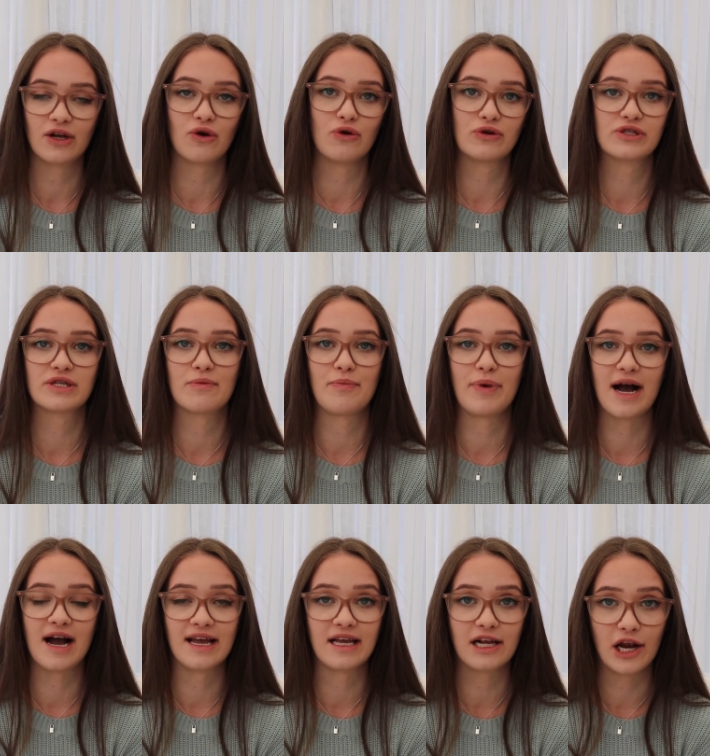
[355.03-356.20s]
caused
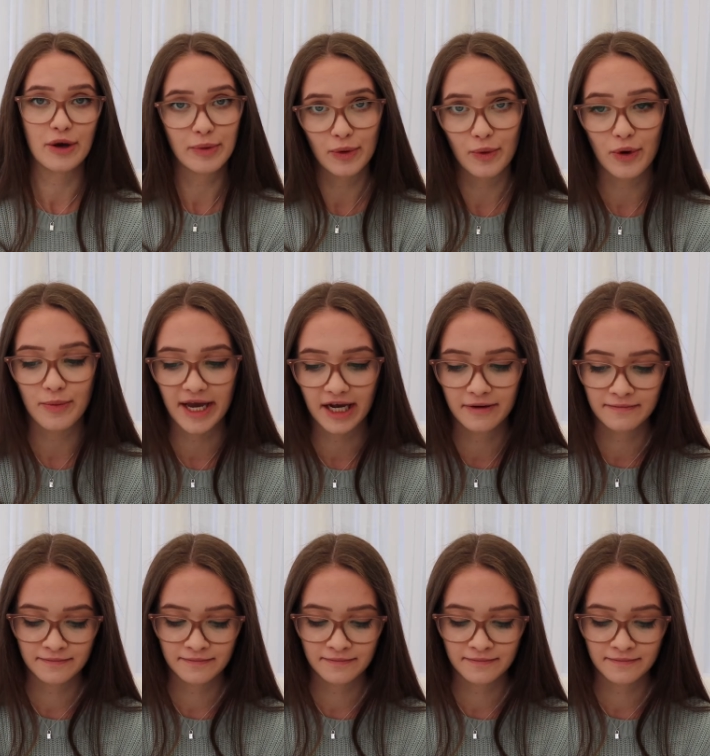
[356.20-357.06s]
by global warming.